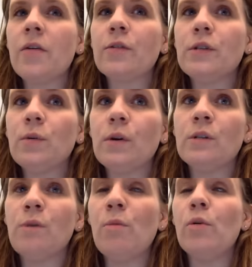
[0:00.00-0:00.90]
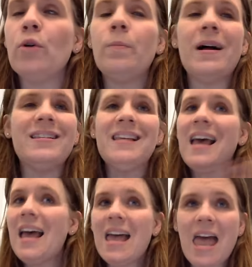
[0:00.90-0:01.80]
store's mobile coupons
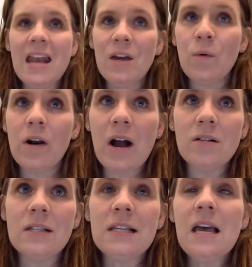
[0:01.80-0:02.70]
anywhere else.